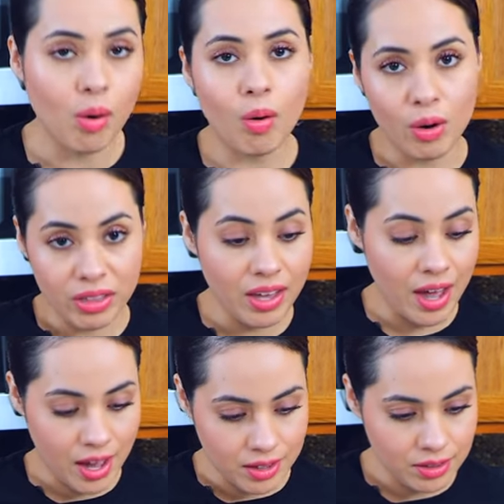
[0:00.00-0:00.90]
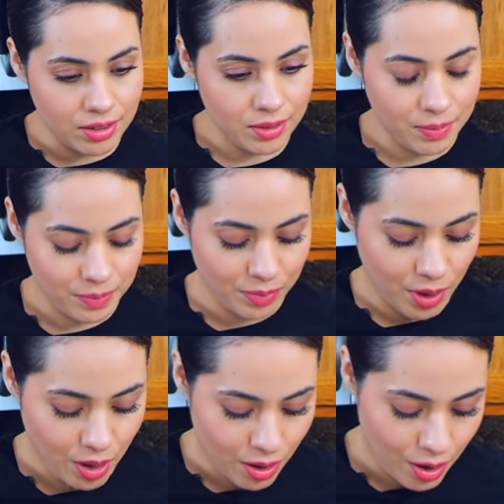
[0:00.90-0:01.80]
or the end
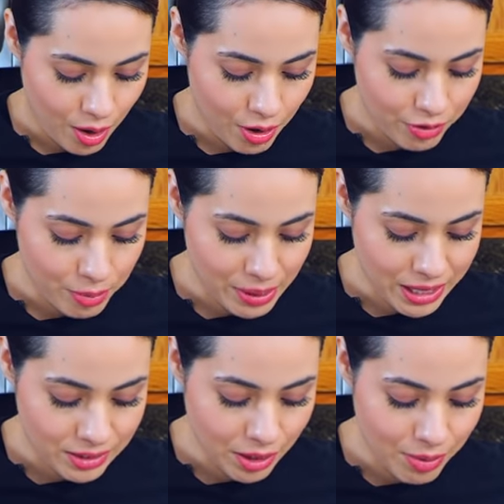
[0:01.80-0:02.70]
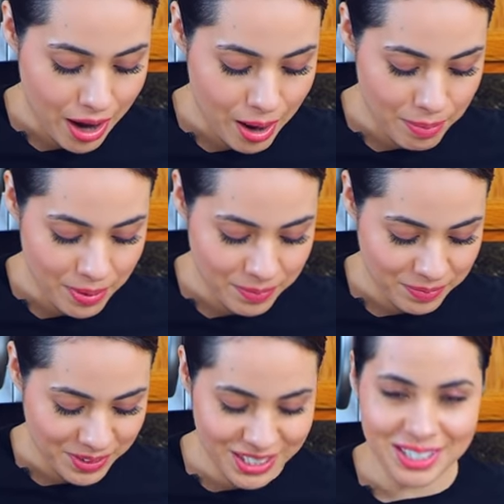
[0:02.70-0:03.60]
of the plastic wrap,
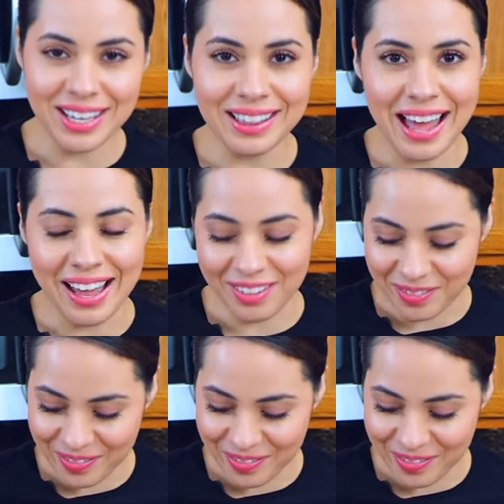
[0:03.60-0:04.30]
just like that.